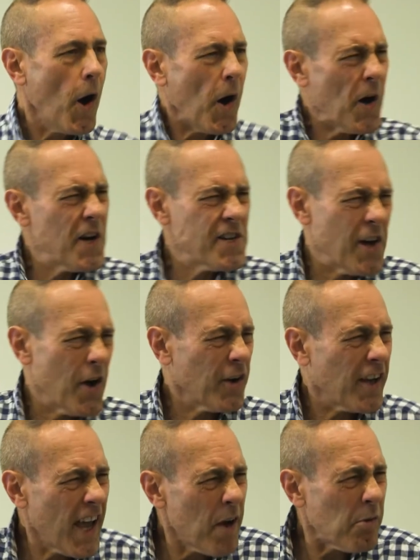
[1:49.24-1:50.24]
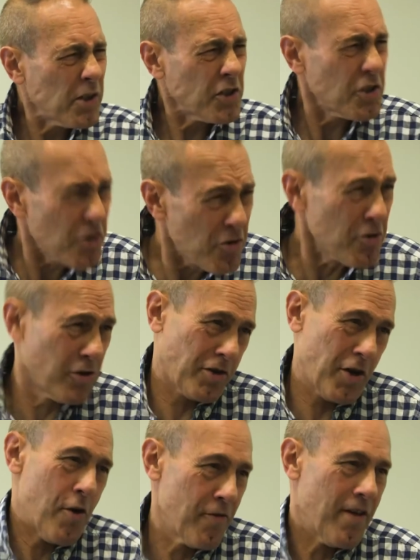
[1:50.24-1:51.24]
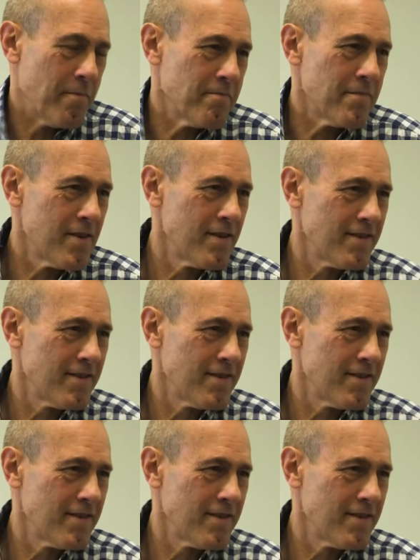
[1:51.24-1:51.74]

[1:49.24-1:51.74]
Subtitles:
I don't care what you show them.